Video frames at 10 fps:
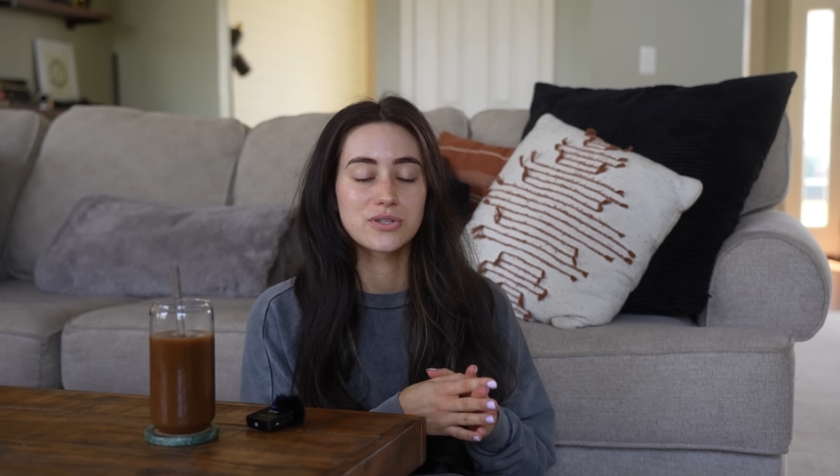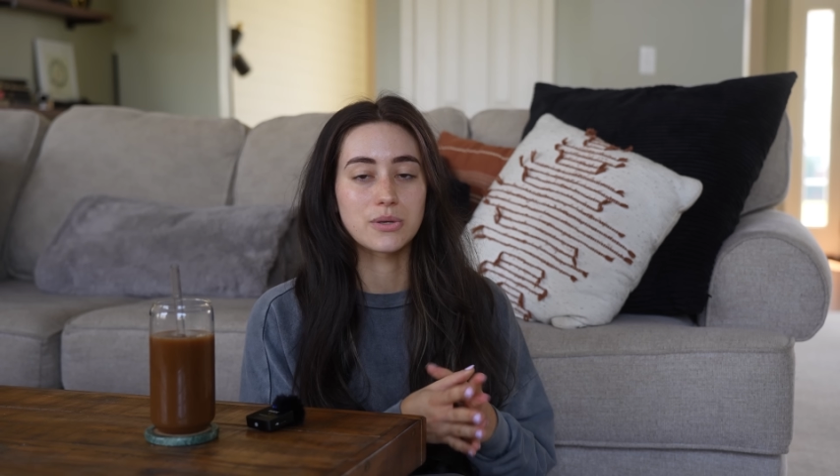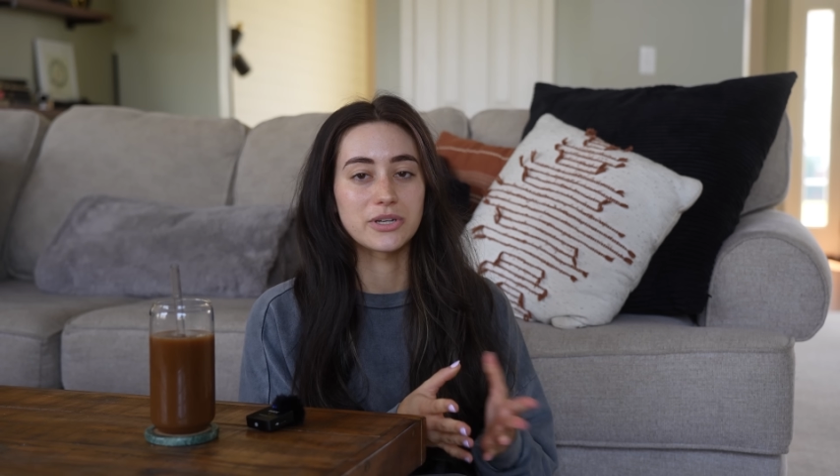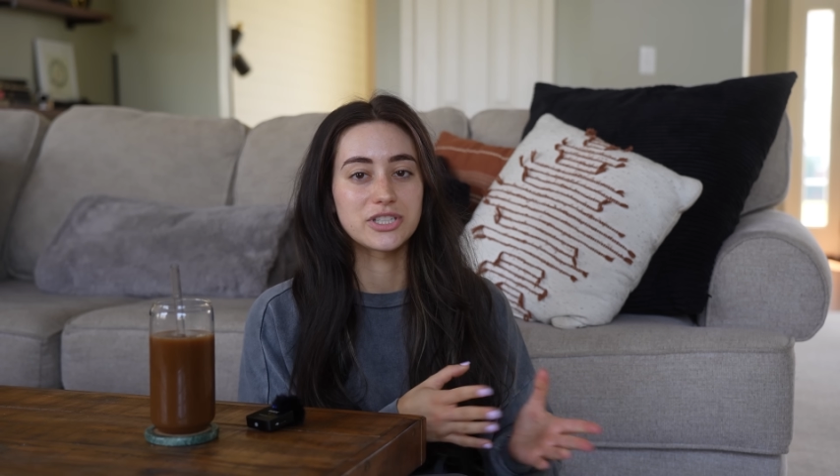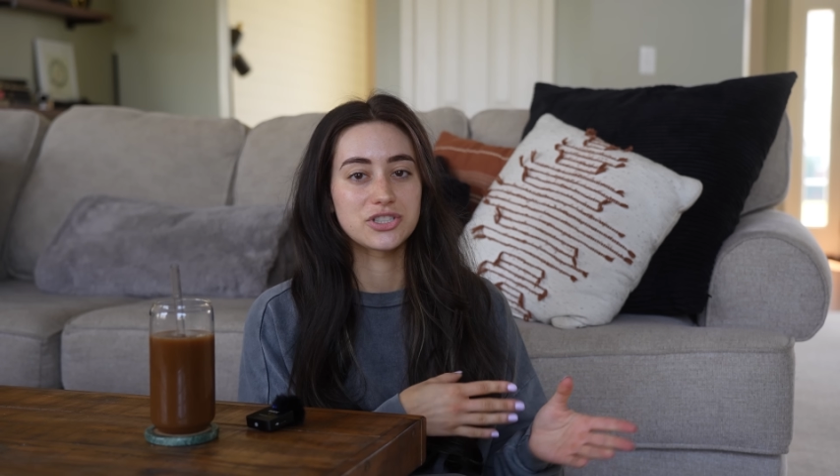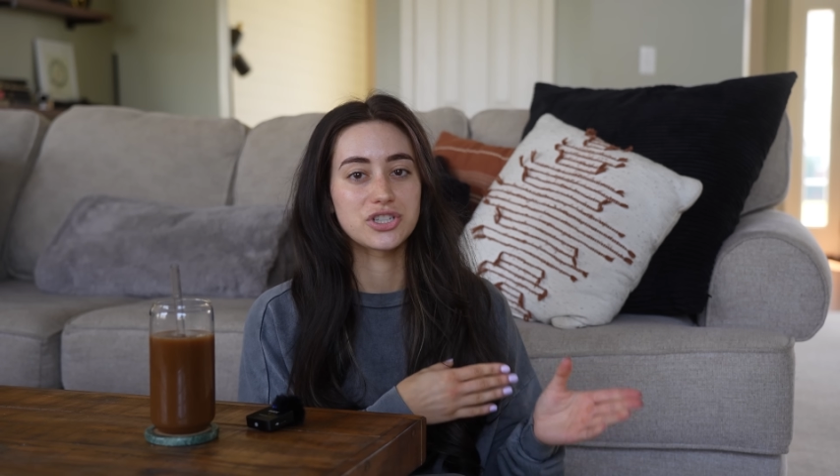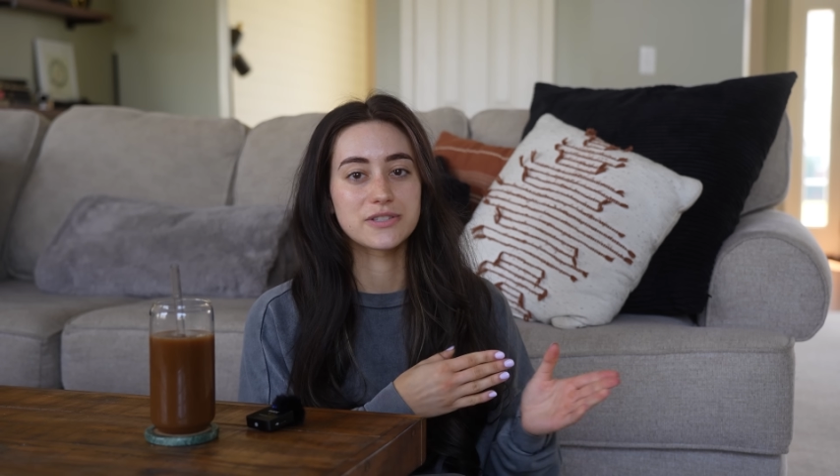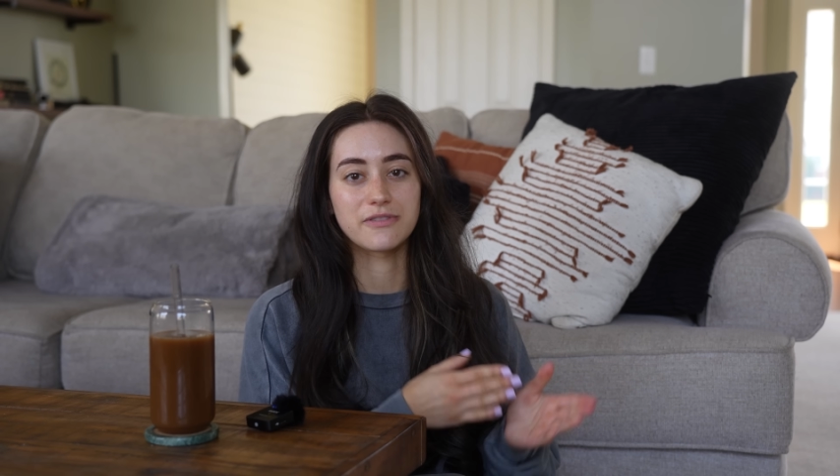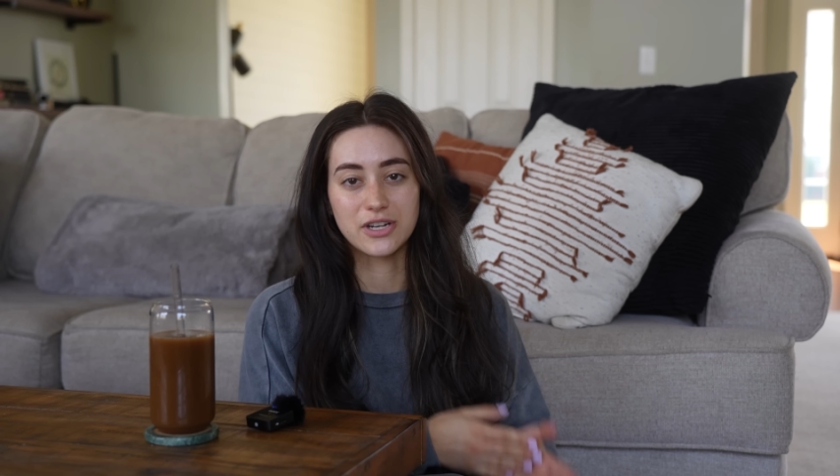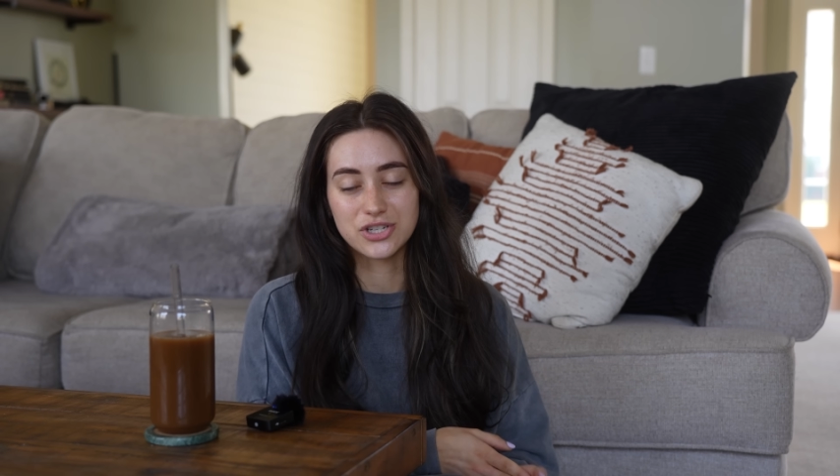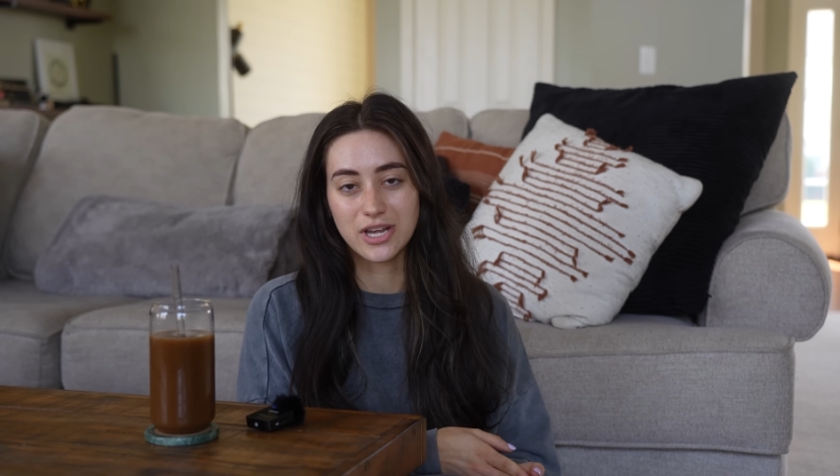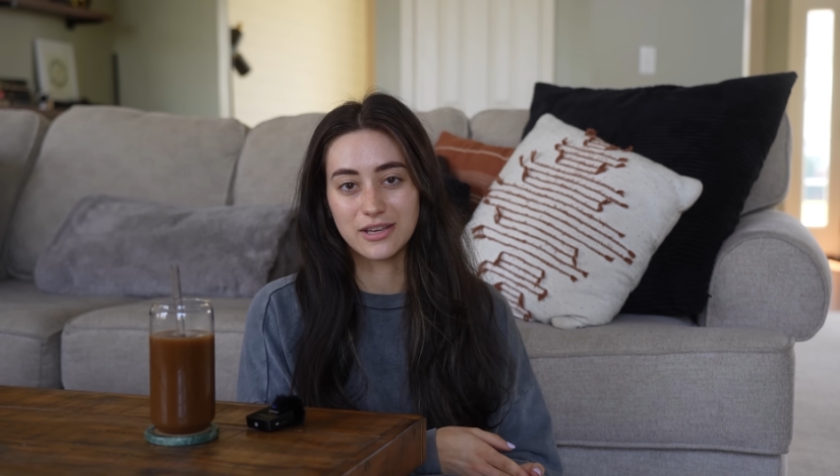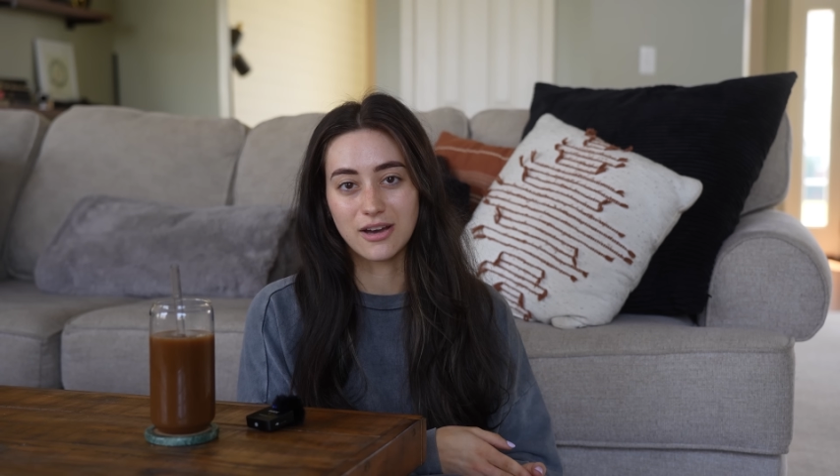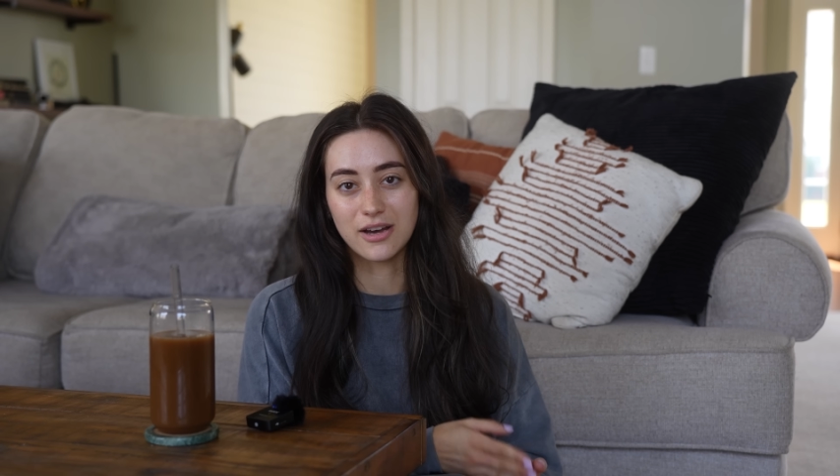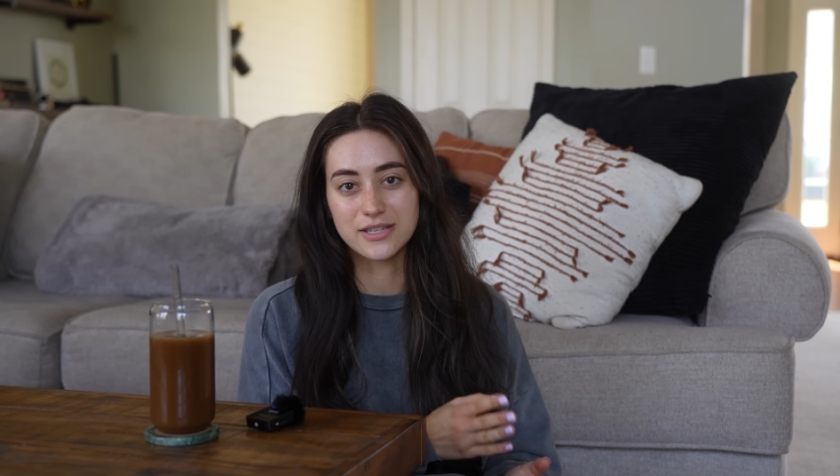So I did just finish a
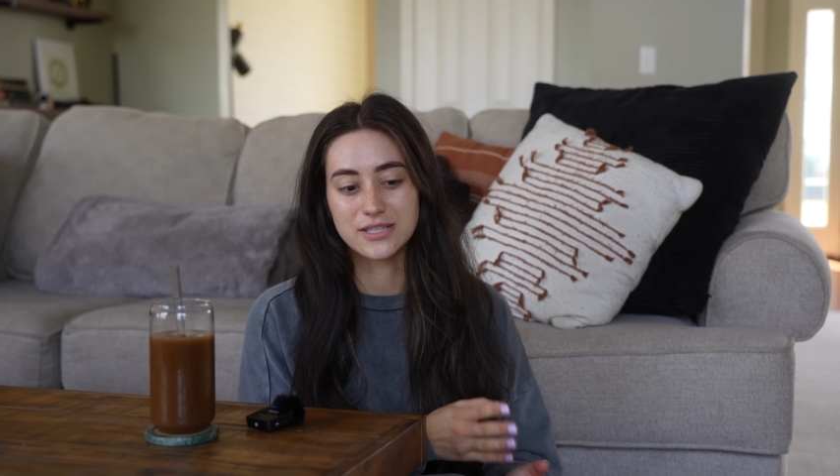cut,